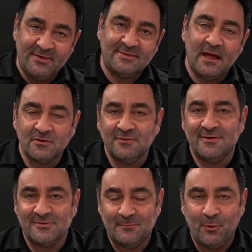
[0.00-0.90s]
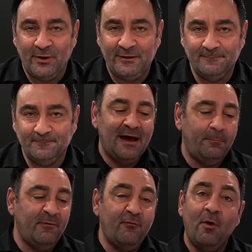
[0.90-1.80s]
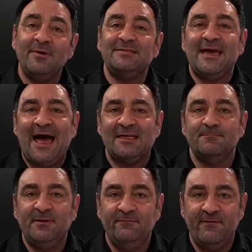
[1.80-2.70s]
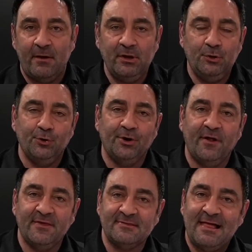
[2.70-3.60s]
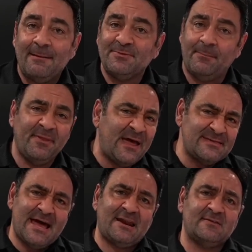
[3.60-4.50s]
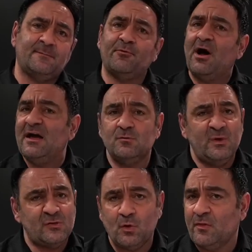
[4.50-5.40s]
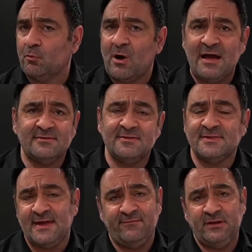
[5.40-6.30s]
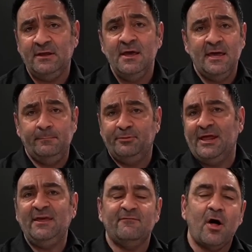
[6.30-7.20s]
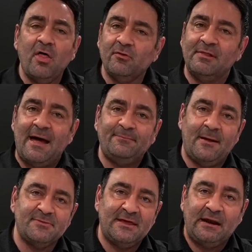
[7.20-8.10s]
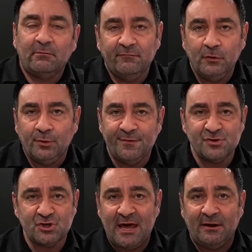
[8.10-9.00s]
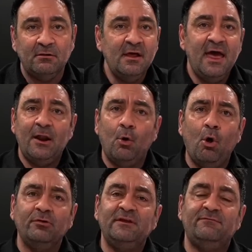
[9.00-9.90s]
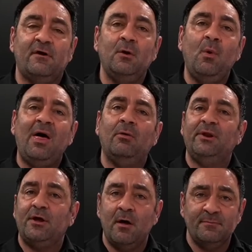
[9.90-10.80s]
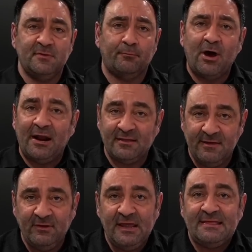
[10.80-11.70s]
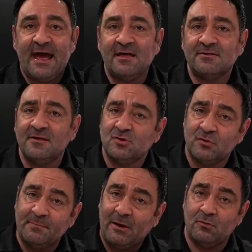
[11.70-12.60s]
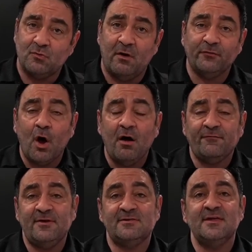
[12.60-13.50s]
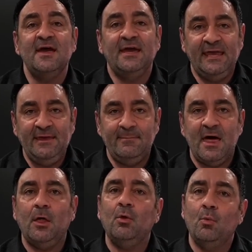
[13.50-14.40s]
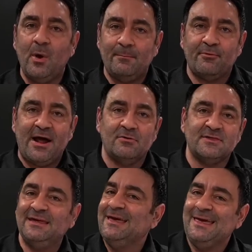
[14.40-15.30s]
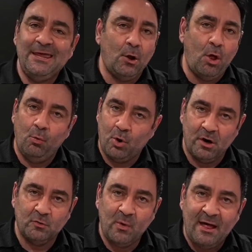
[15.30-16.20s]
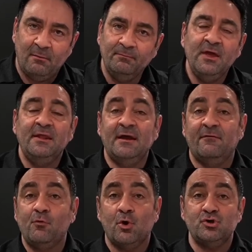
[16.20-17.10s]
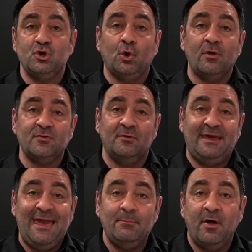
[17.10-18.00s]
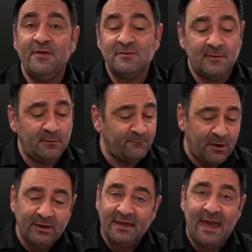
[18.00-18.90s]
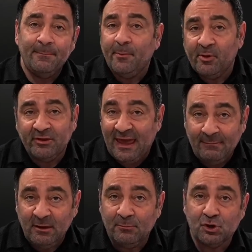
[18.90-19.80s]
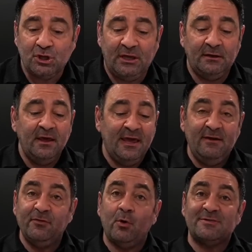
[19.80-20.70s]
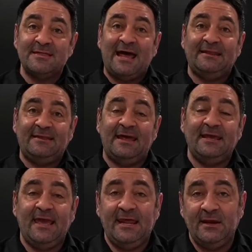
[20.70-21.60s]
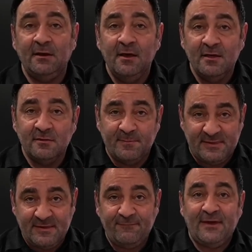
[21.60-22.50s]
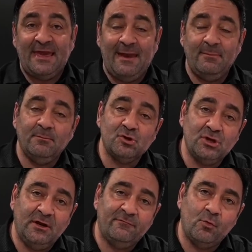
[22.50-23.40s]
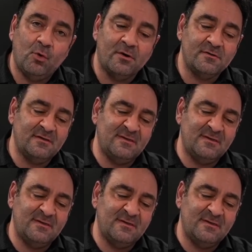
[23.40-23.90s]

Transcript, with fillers: This doesn't disappoint. Now, performance has been very good on this laptop, and that's not a surprise. We saw the Ryzen 7 and plenty of other laptops that I reviewed on this channel, and all did very well when it comes to productivity tasks such as Microsoft Office, email, web browsing. It all worked well. Now, of course, you could also game on this. A very capable gaming machine, even though it's not a dedicated, specific gaming machine, of course.